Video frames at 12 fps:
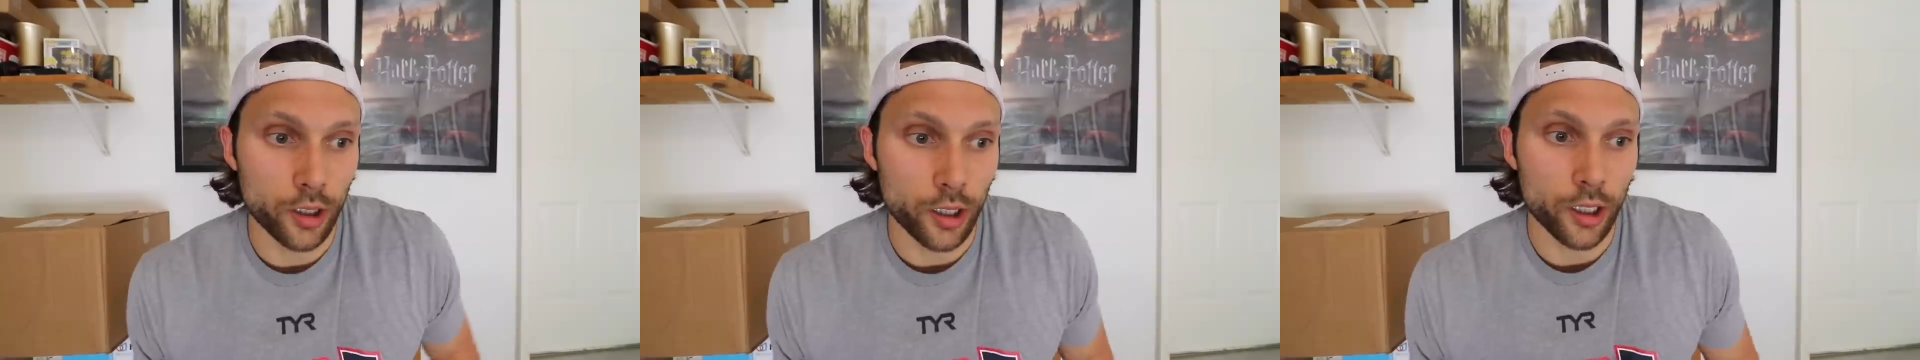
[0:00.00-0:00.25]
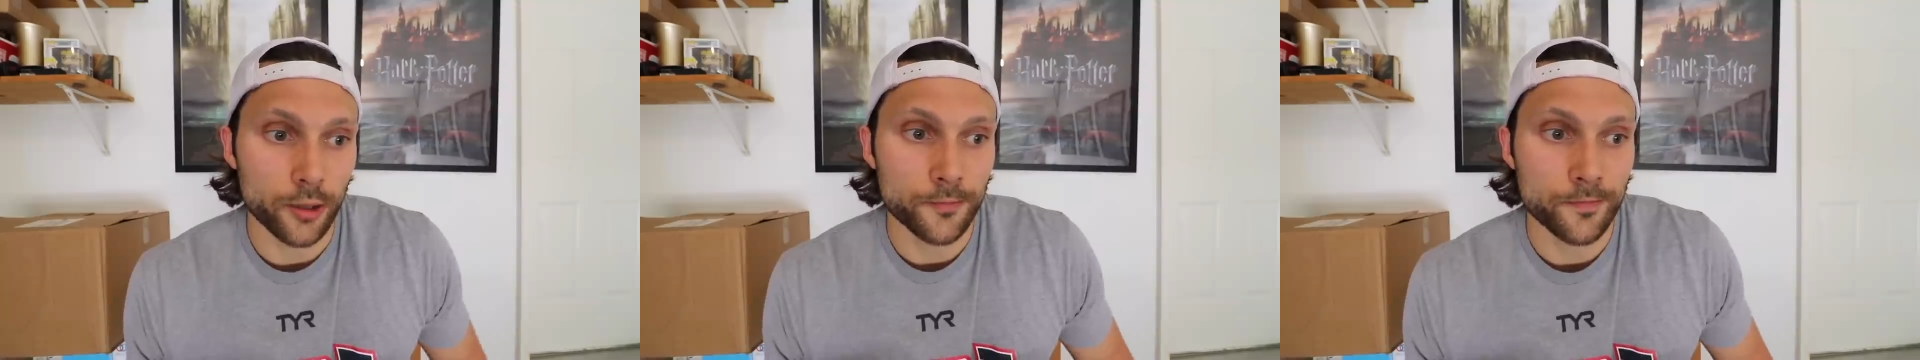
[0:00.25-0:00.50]

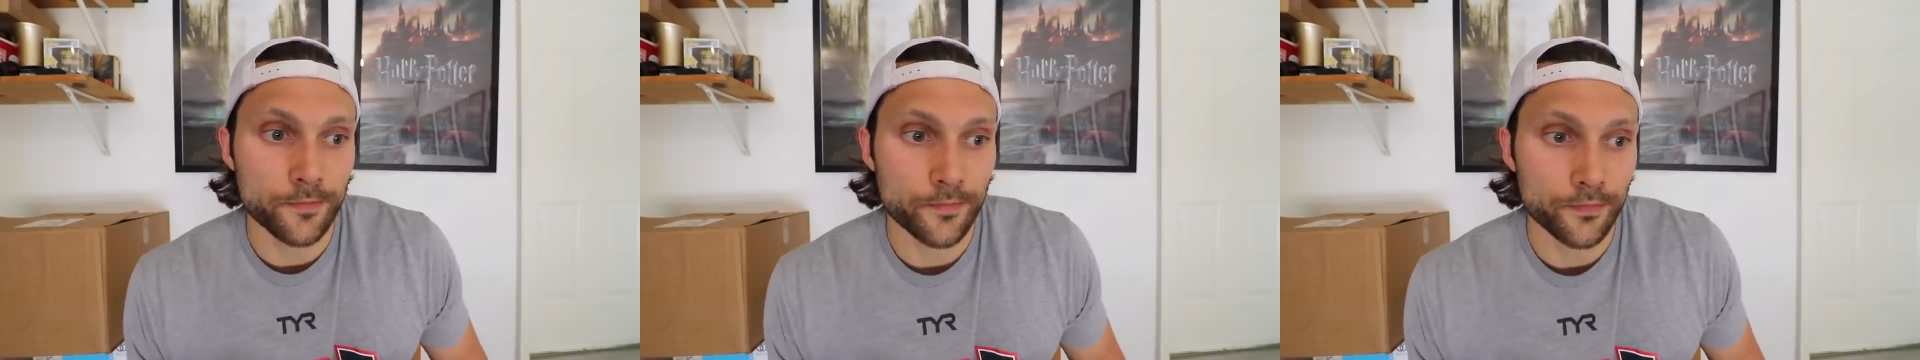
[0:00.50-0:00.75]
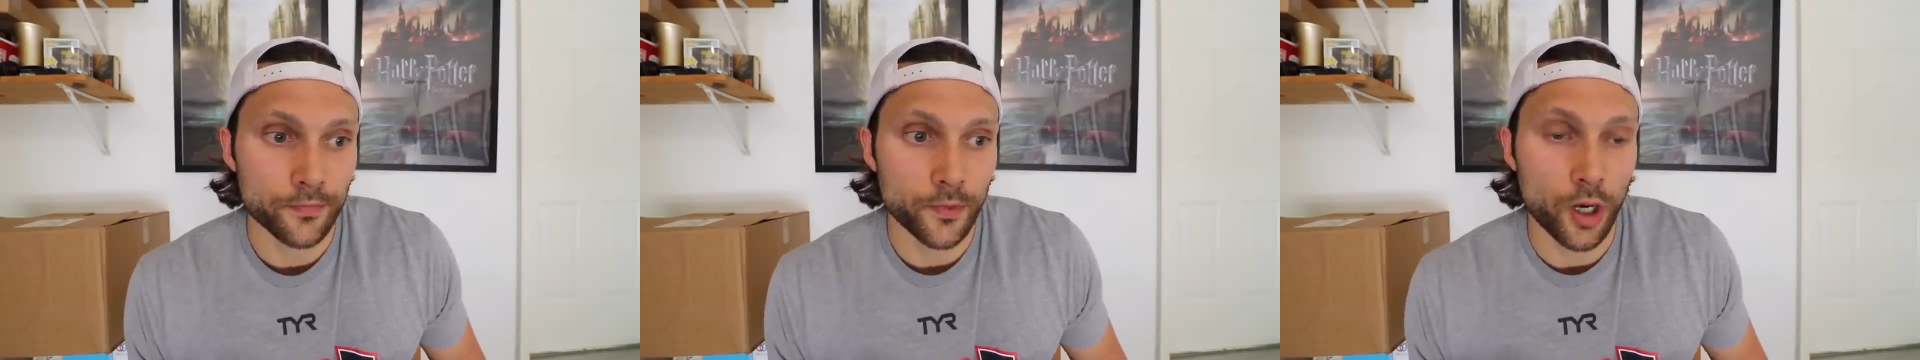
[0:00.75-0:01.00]
uh,
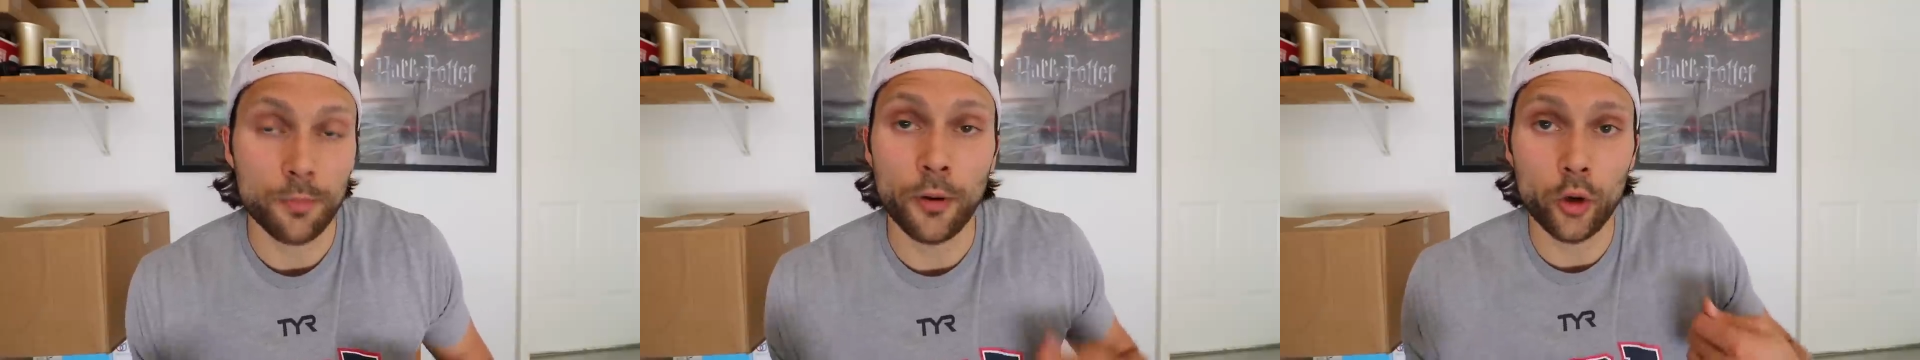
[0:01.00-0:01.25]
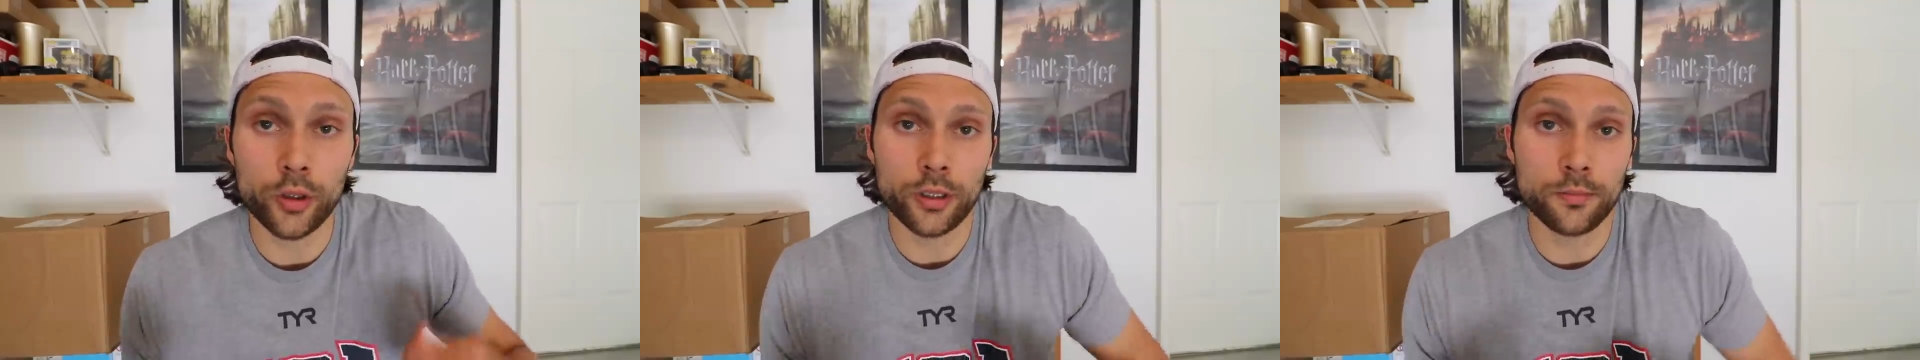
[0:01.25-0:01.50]
our
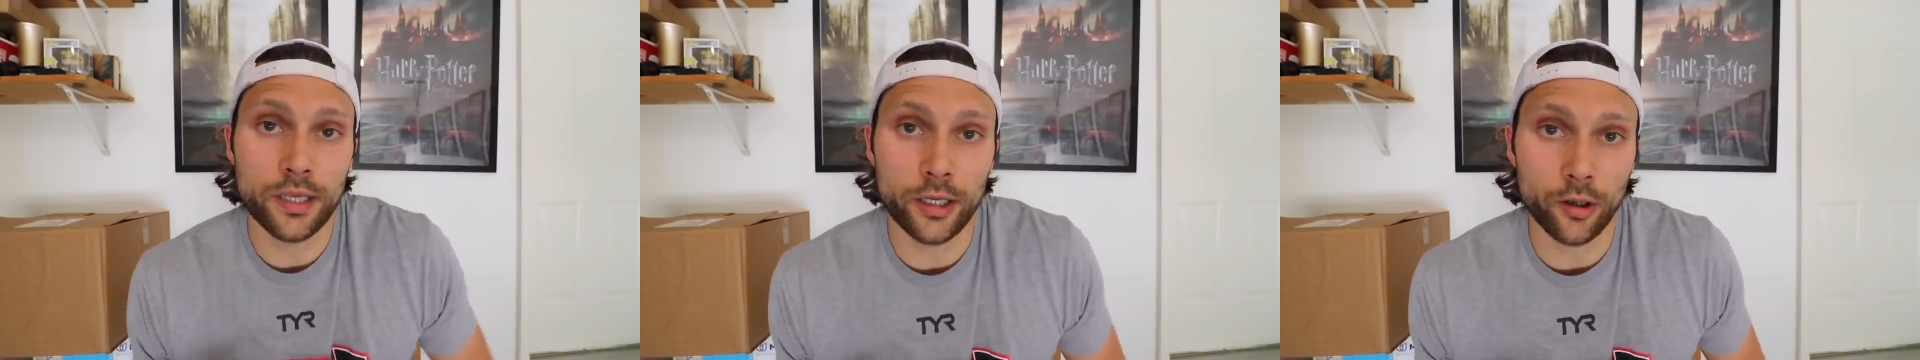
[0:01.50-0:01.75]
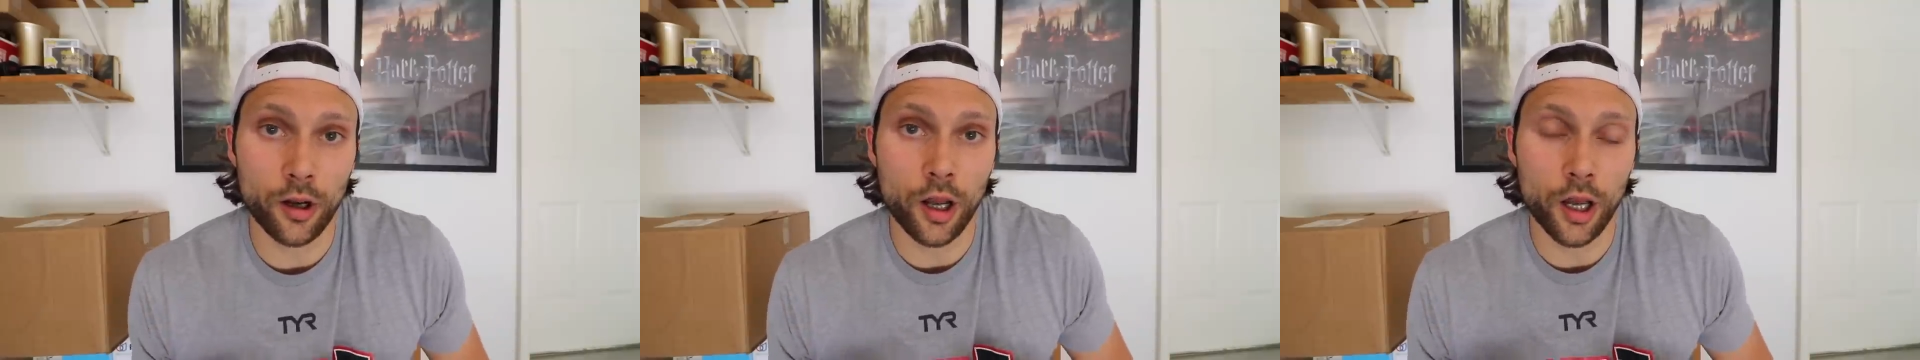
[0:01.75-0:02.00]
podium
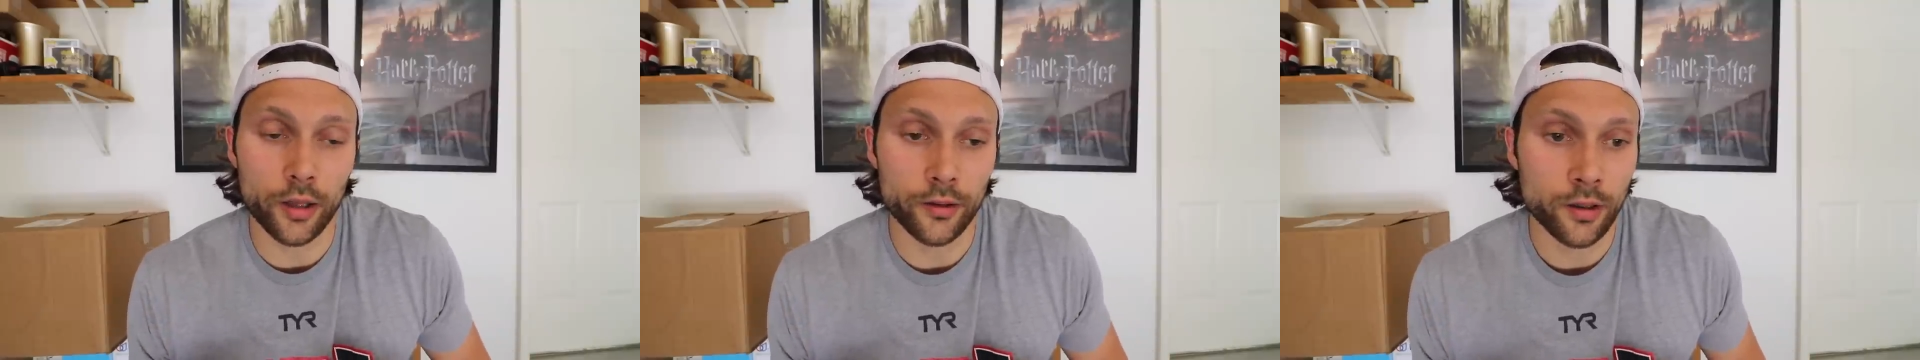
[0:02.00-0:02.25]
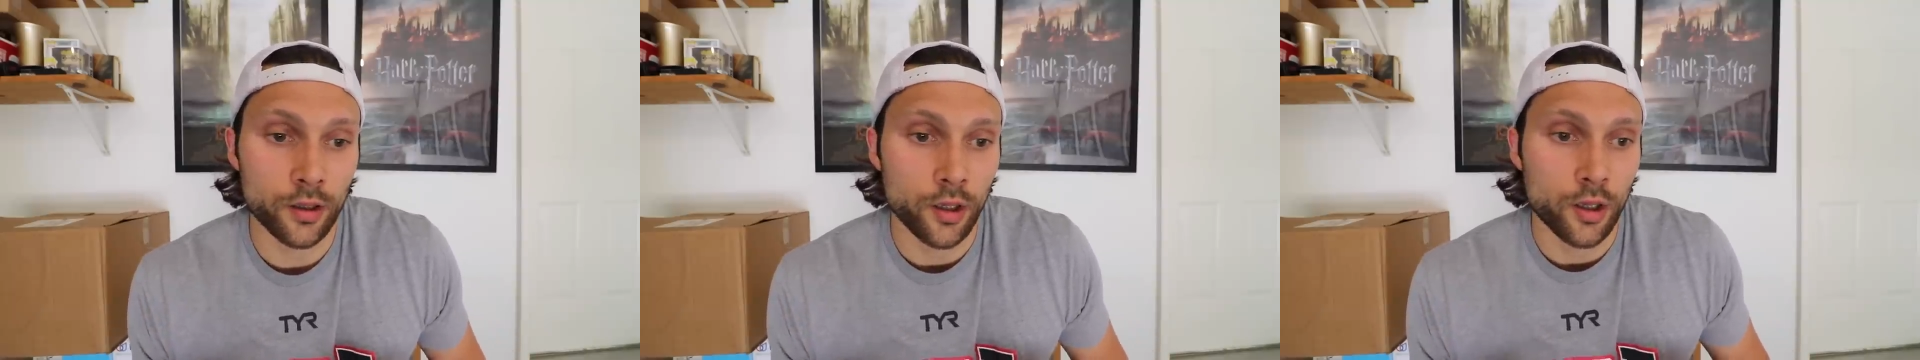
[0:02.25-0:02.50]
gear on,